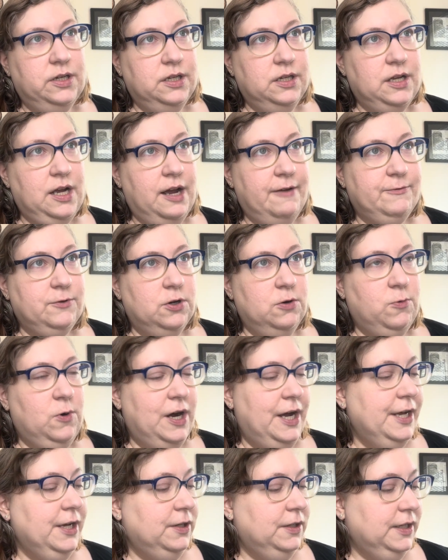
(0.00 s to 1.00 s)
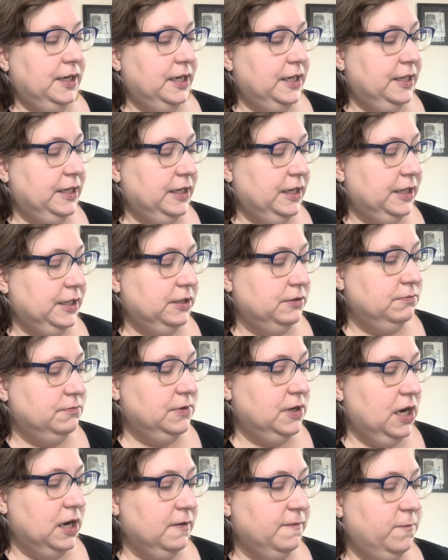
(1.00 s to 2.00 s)
After a while, I
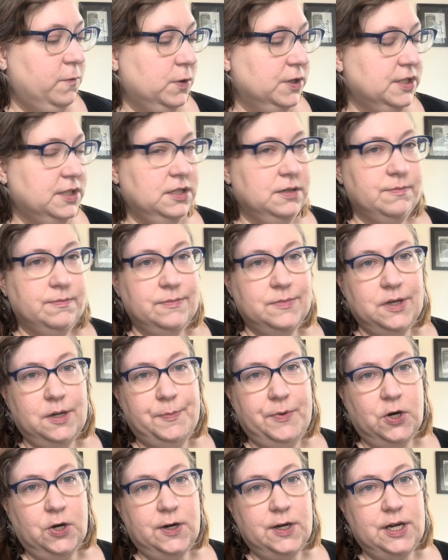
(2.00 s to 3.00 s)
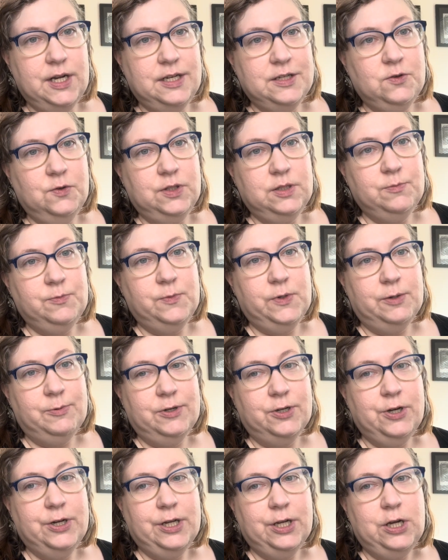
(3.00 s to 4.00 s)
kind of forced them apart and told them we
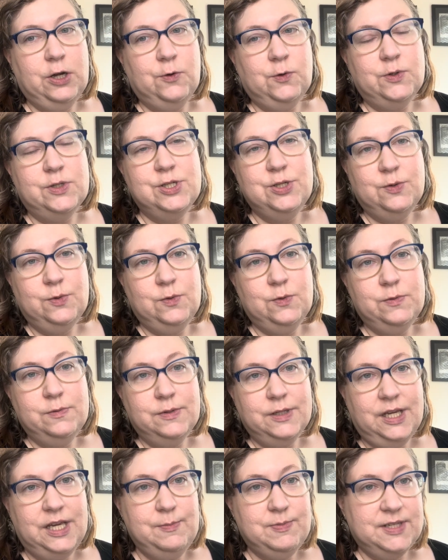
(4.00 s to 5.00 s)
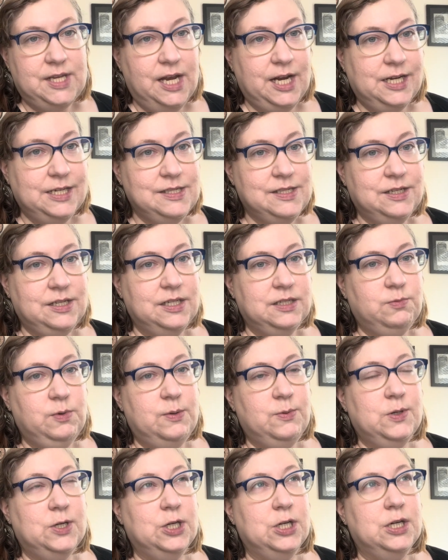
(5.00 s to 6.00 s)
were going to go to Keepsakes because we
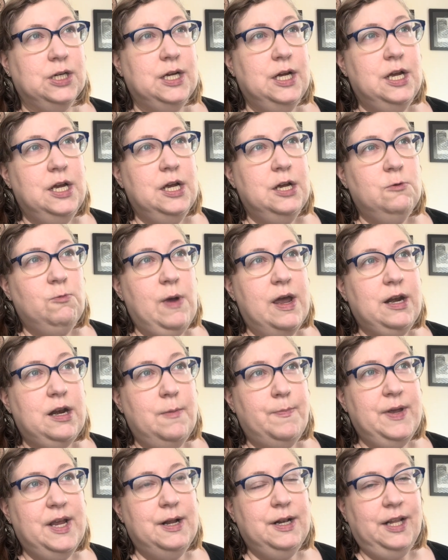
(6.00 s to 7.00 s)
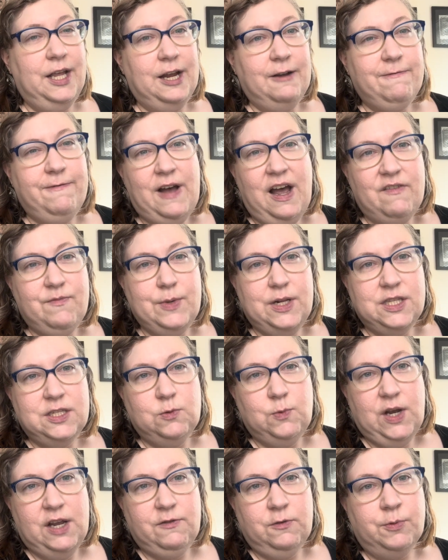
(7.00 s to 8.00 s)
ended up being like 5 minutes
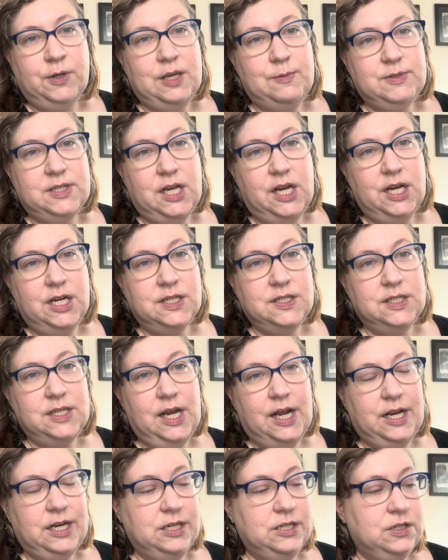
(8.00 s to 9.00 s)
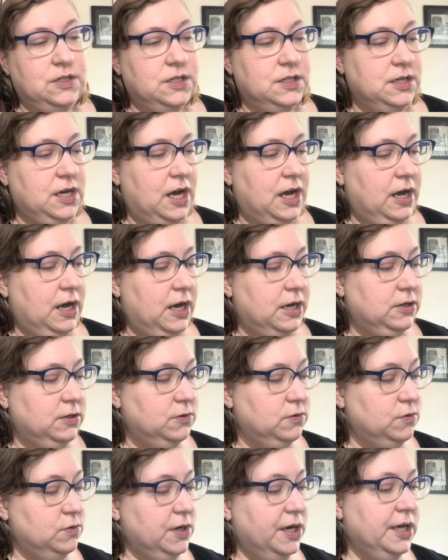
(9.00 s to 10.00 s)
away from Keepsakes, and I
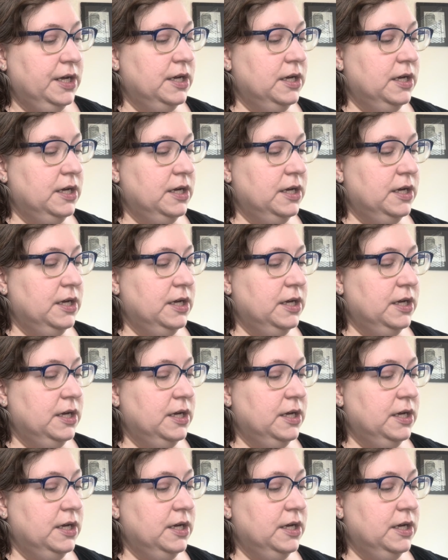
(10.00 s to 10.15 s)
knew